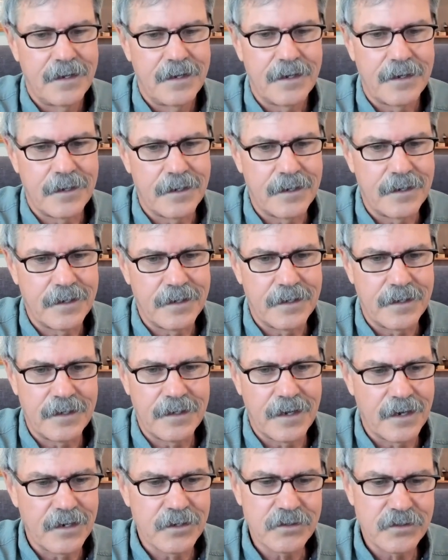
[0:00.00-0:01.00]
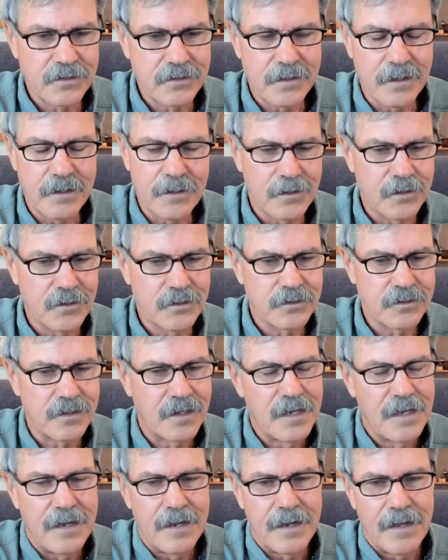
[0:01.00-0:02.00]
uh, our cells,
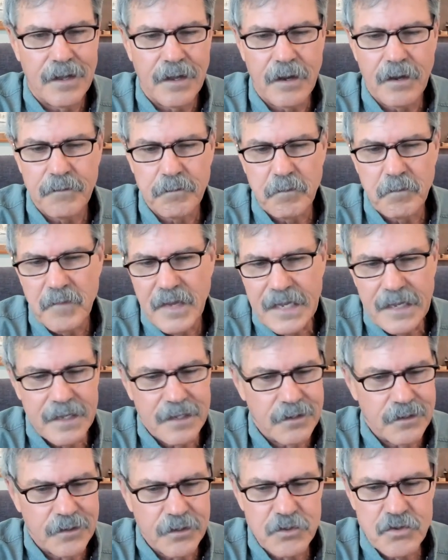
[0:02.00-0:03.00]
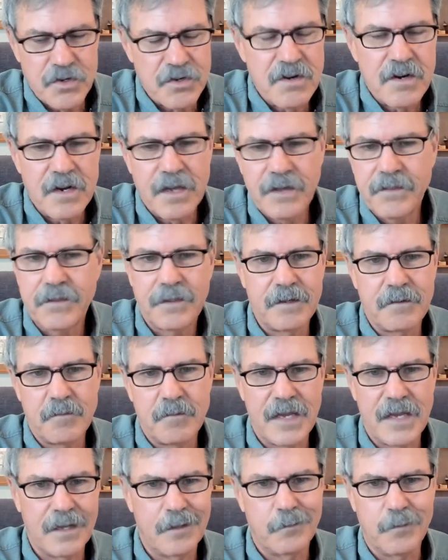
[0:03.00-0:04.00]
man, there's nothing
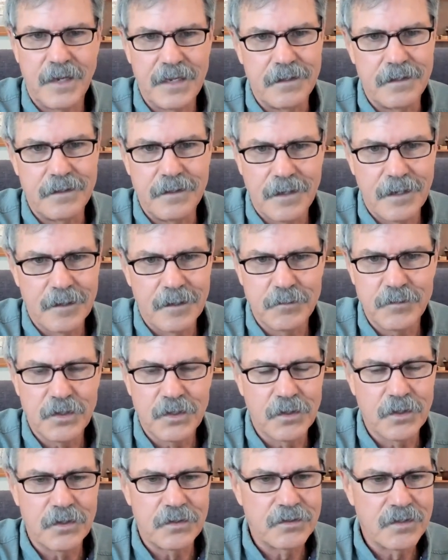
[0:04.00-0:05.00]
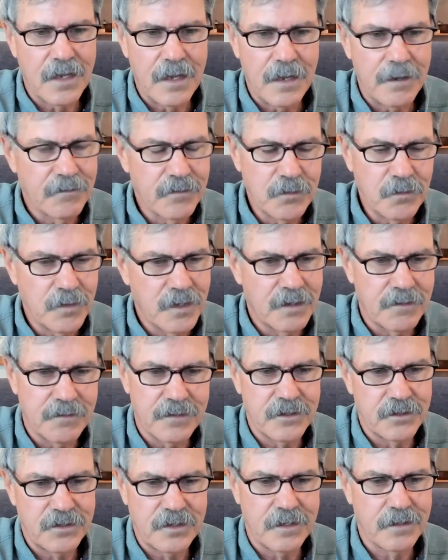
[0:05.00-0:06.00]
man made that comes close. Every one of
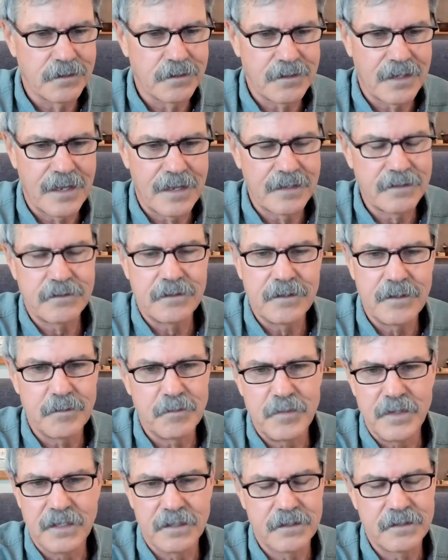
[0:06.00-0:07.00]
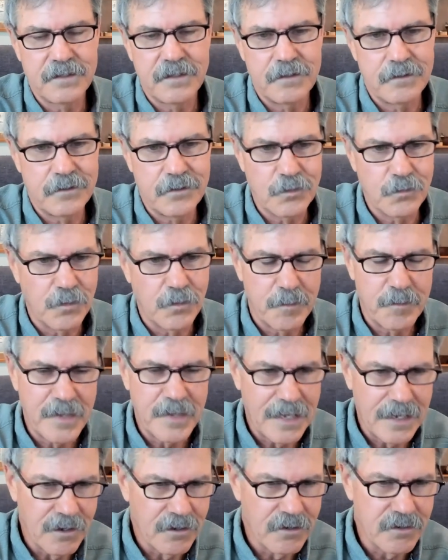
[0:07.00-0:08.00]
our cells has the ability to
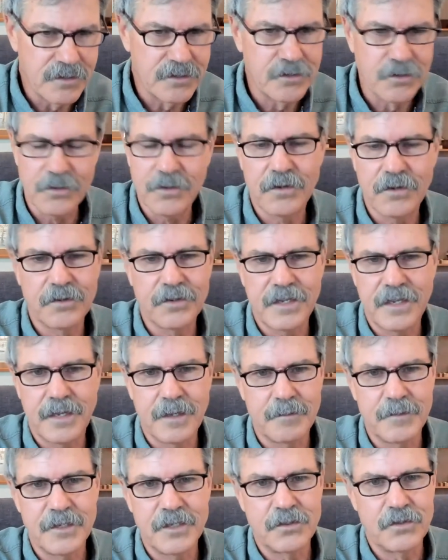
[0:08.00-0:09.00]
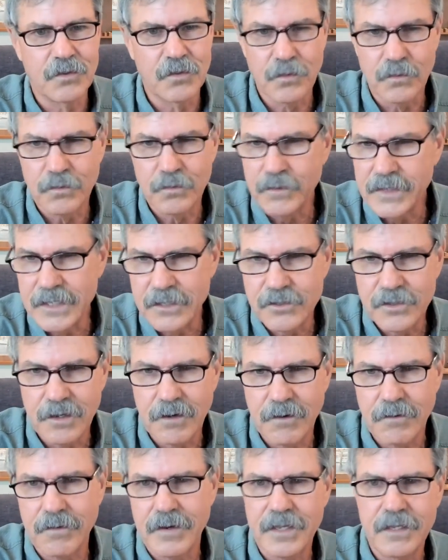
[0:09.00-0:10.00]
repair internal damage or
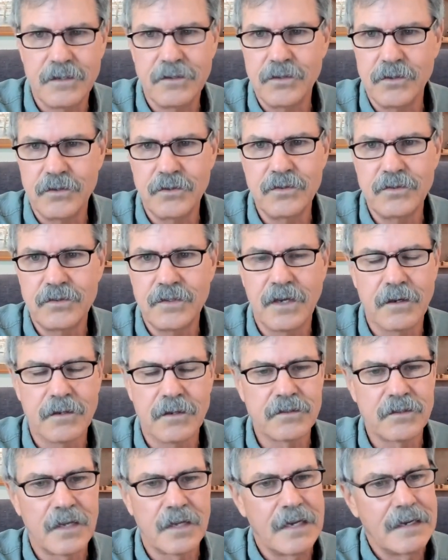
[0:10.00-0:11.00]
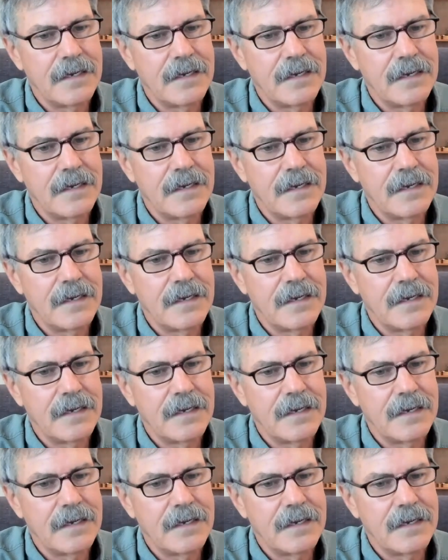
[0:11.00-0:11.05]
regenerate new cells.